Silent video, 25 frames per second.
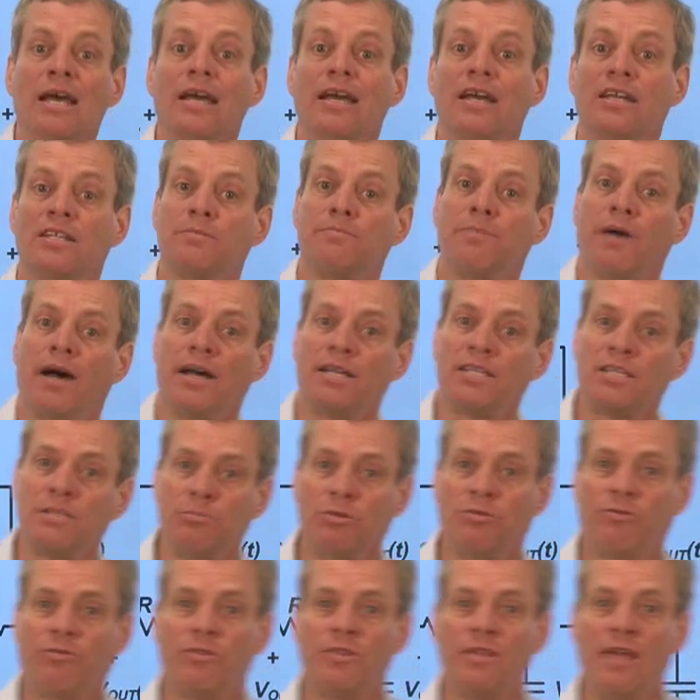It's
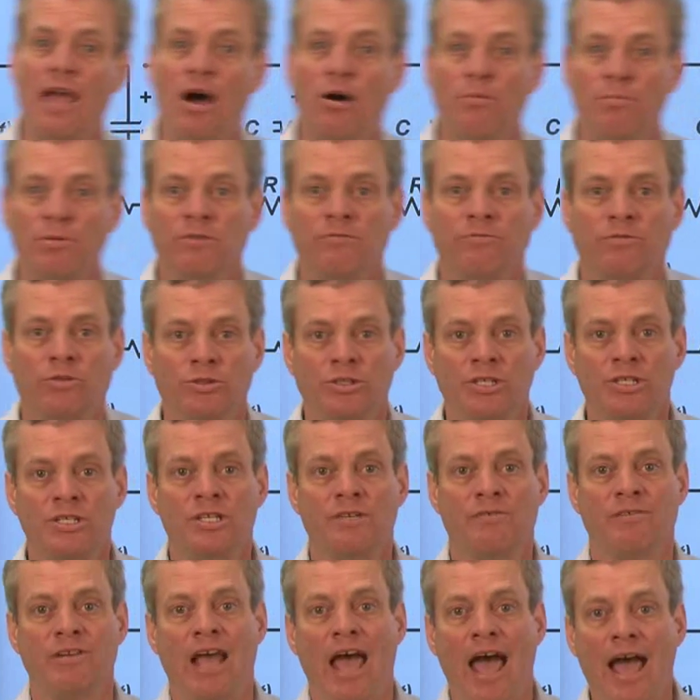possible for the output voltage
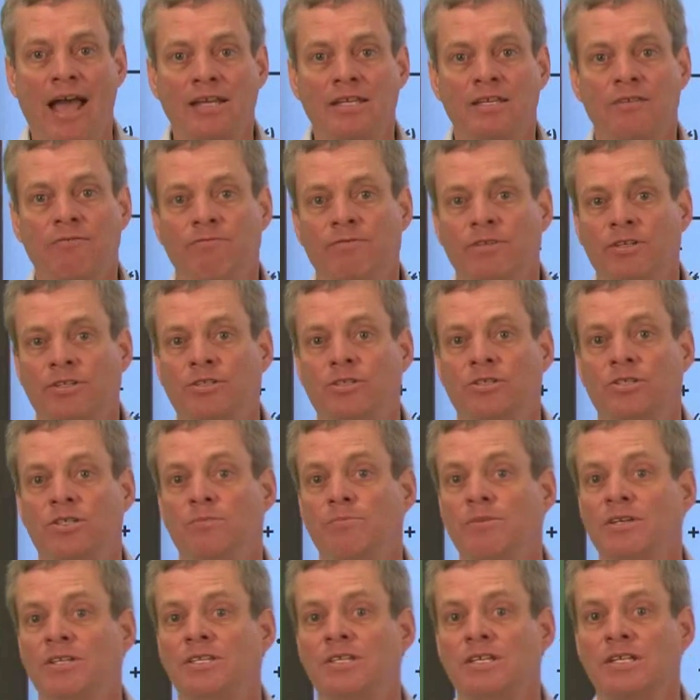of an active filter to
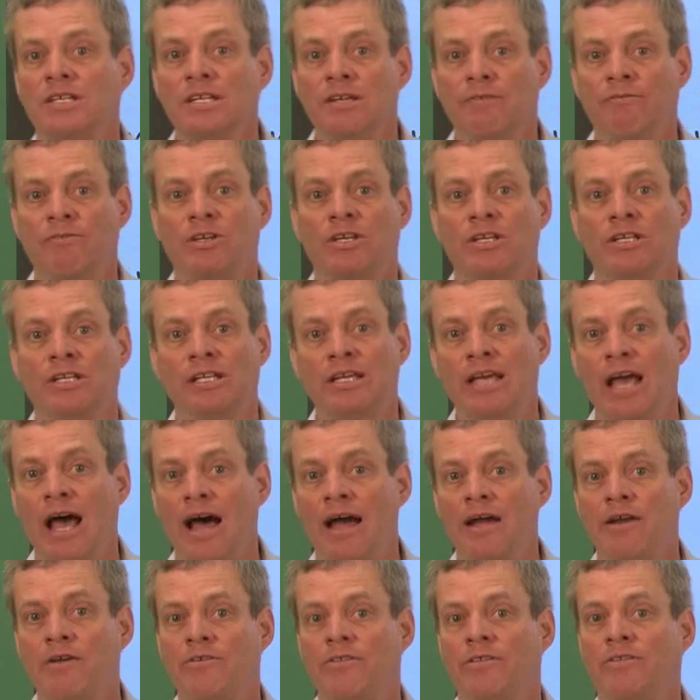be significantly
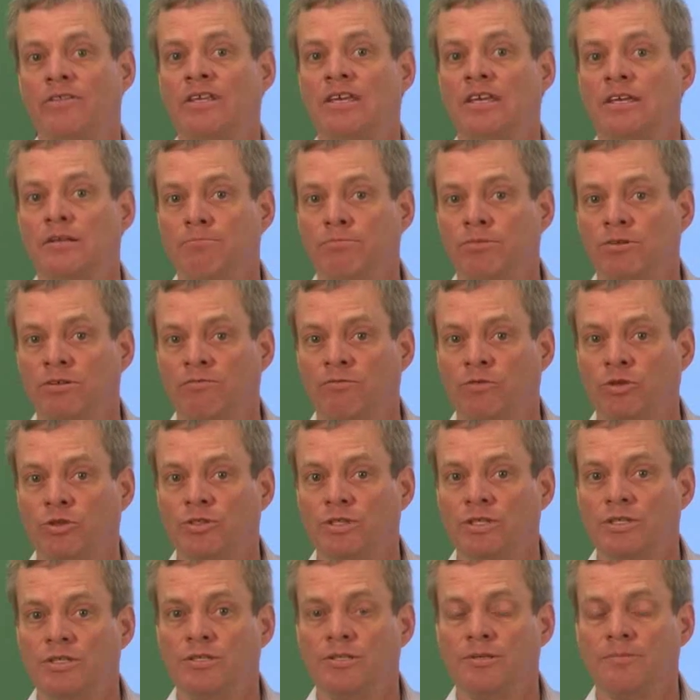higher than the input
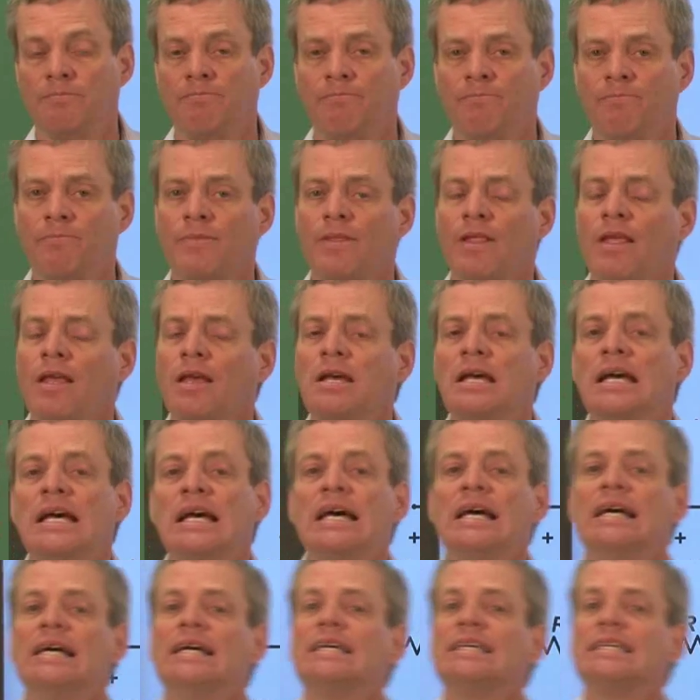voltage.
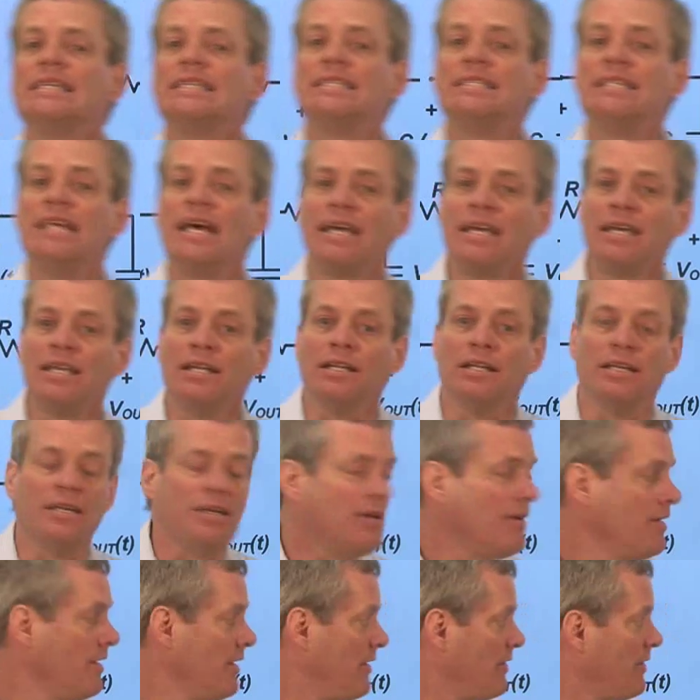
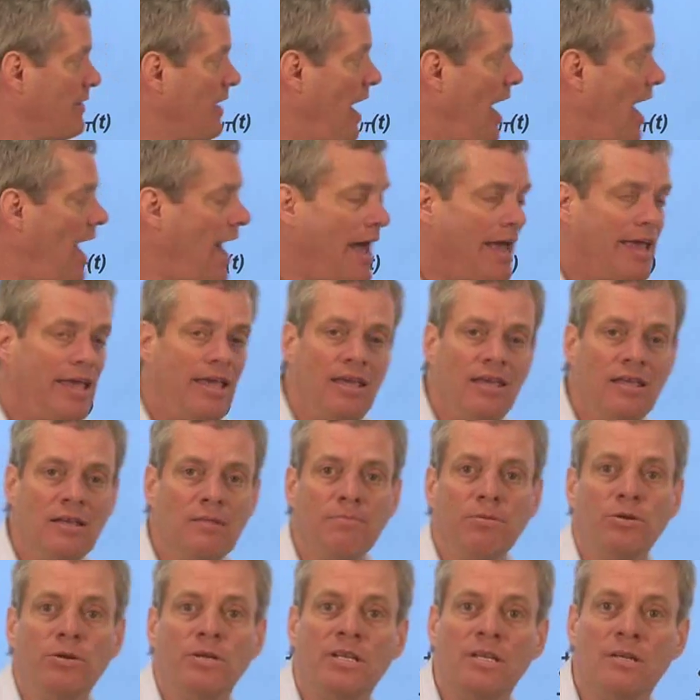Secondly, the high
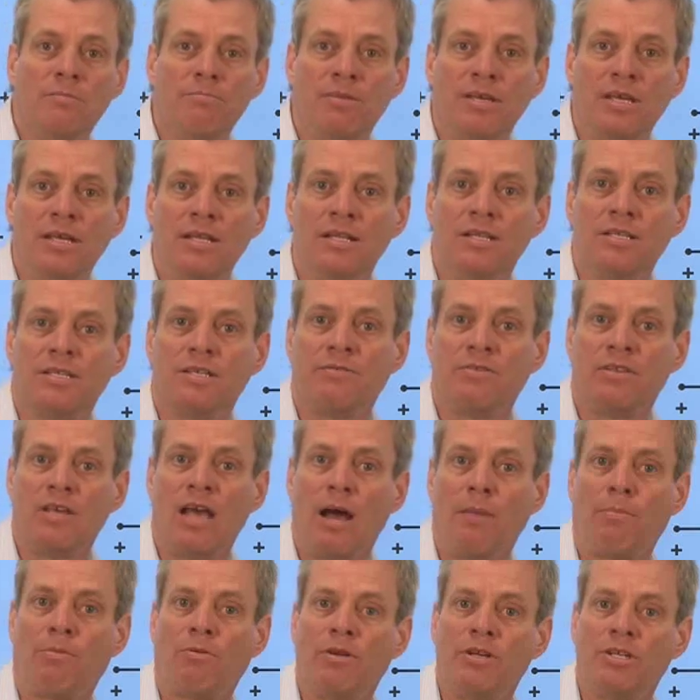input impedance of the
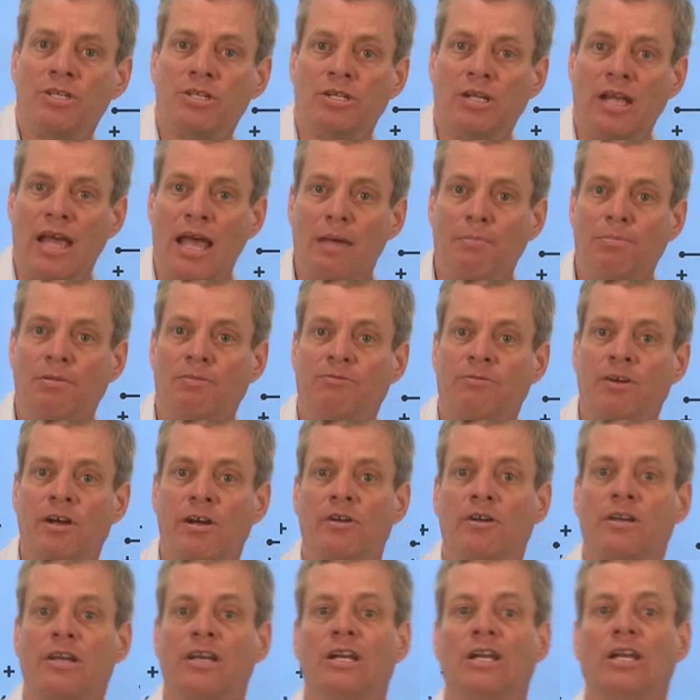operational
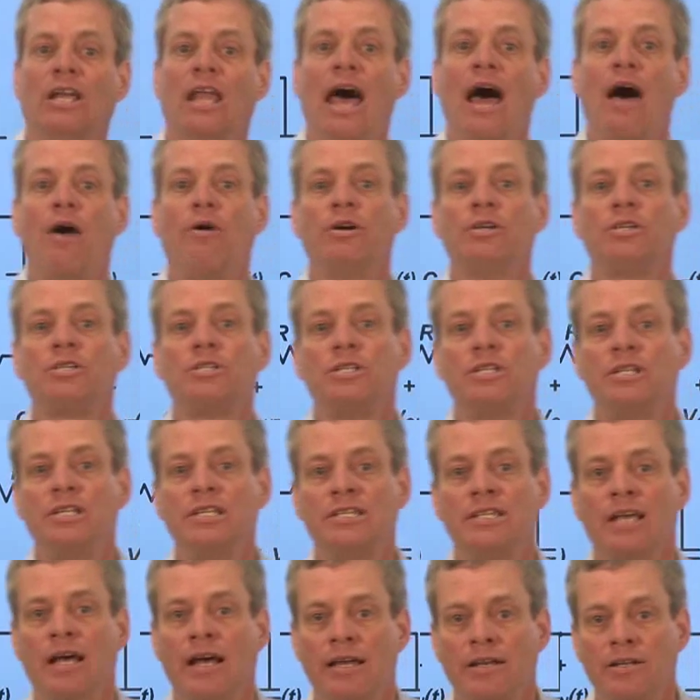amplifier can allow us to
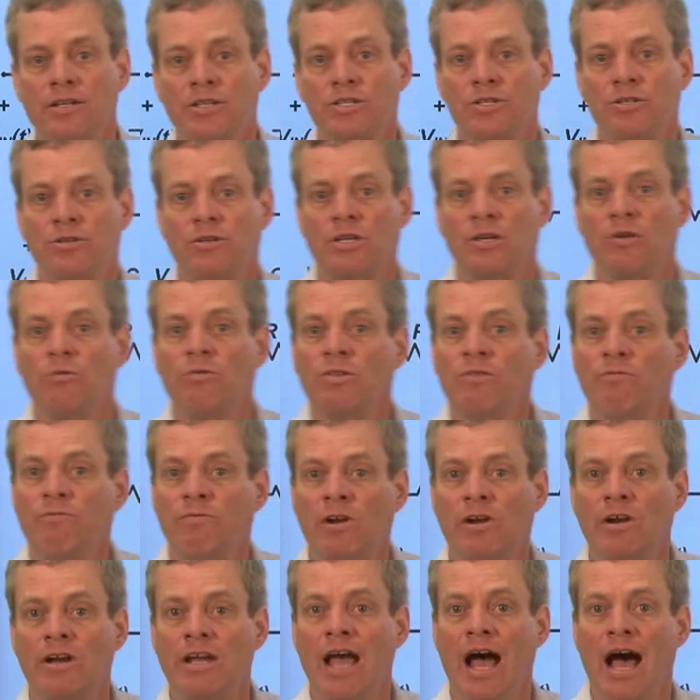design a circuit with
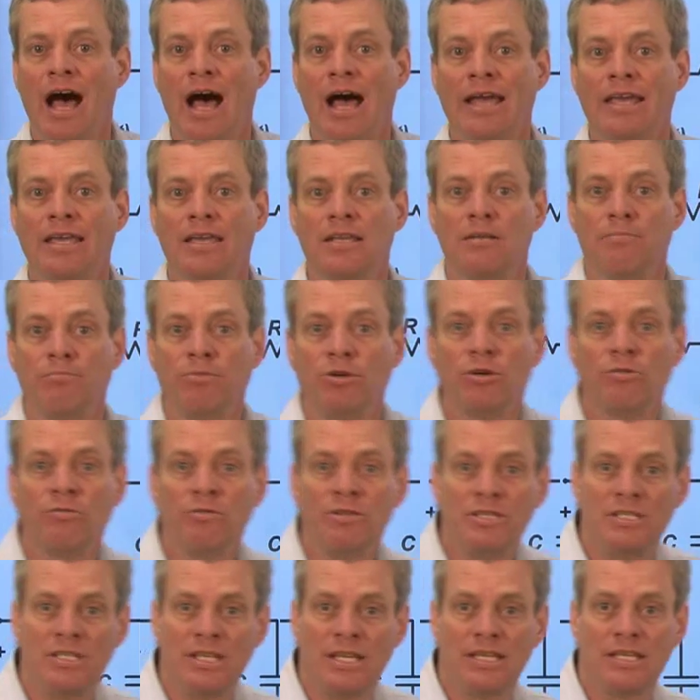very high input
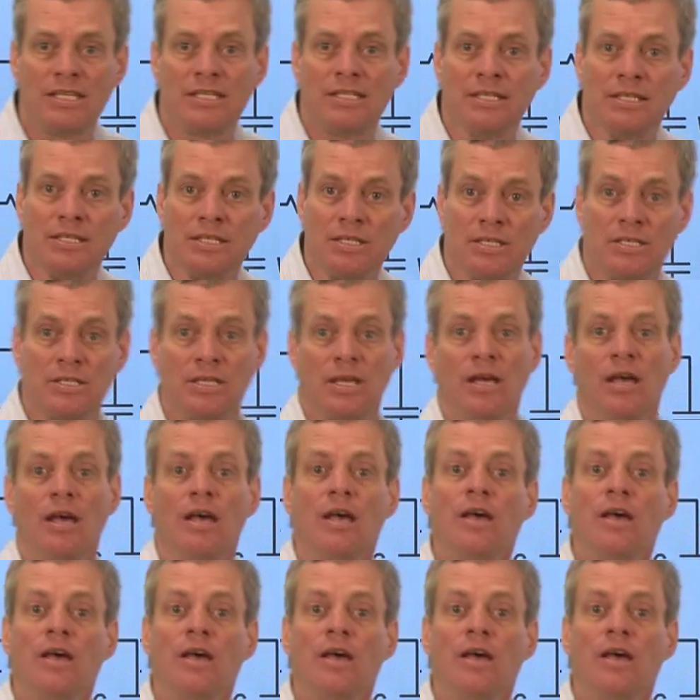resistance.